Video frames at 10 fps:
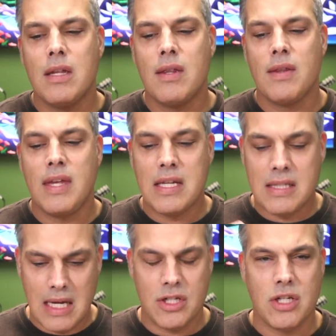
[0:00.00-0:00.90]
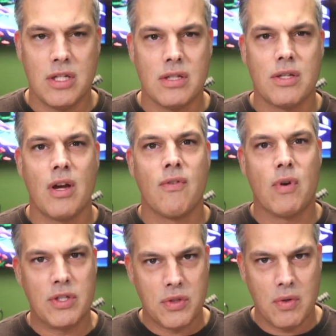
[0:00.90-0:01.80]
intentions of
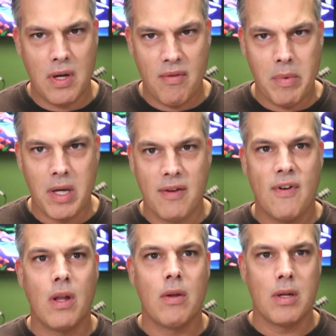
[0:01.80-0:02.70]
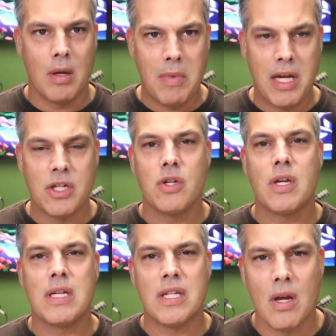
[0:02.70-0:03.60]
registering everybody, following up, making sure you
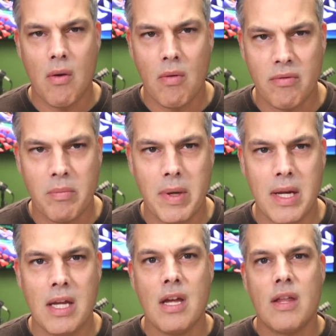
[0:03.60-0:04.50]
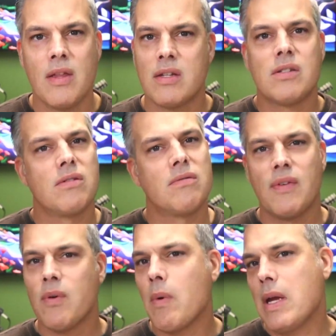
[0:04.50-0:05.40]
get to know everybody, there's
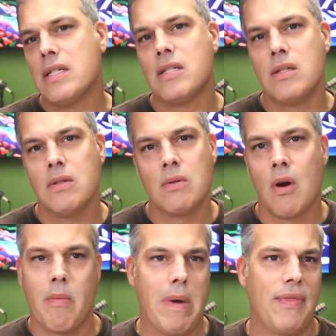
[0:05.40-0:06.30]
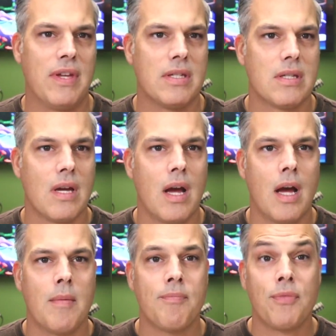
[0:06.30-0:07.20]
different ways to go about this.
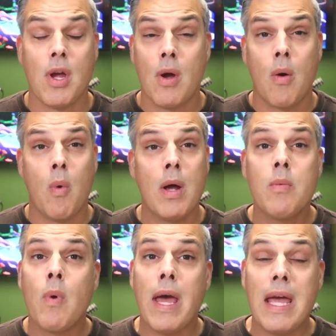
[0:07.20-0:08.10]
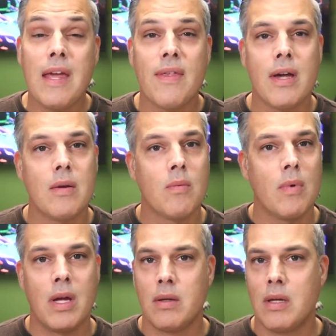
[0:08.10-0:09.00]
One way that
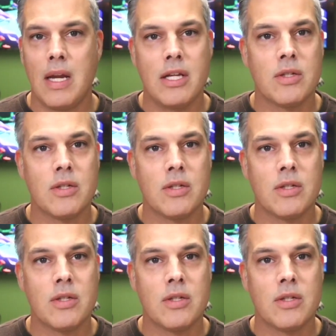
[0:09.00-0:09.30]
an agent